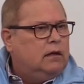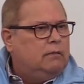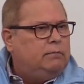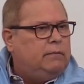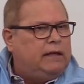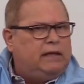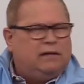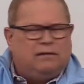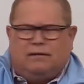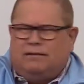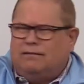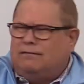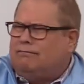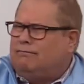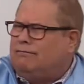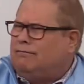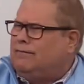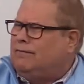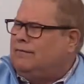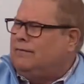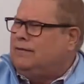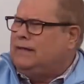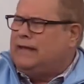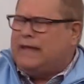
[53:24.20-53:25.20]
I mean,
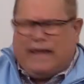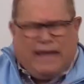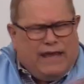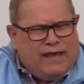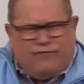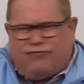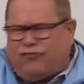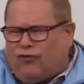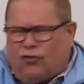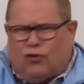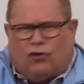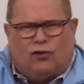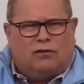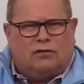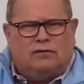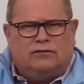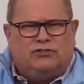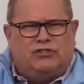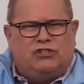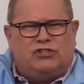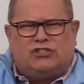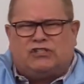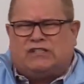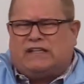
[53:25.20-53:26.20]

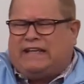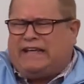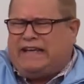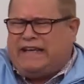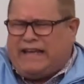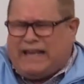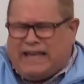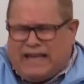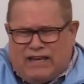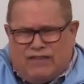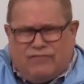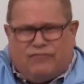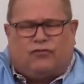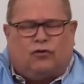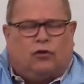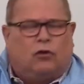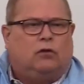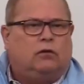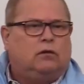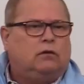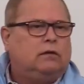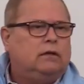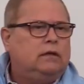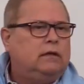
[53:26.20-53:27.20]
evil, just
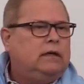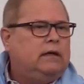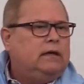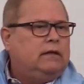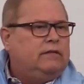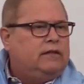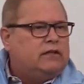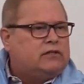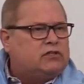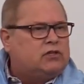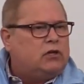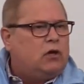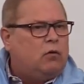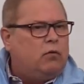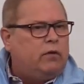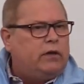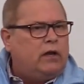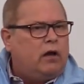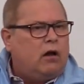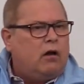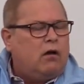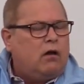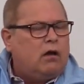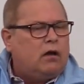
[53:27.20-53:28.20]
evil that's
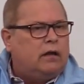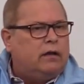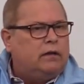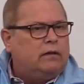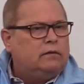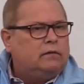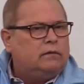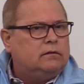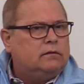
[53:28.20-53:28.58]
going on.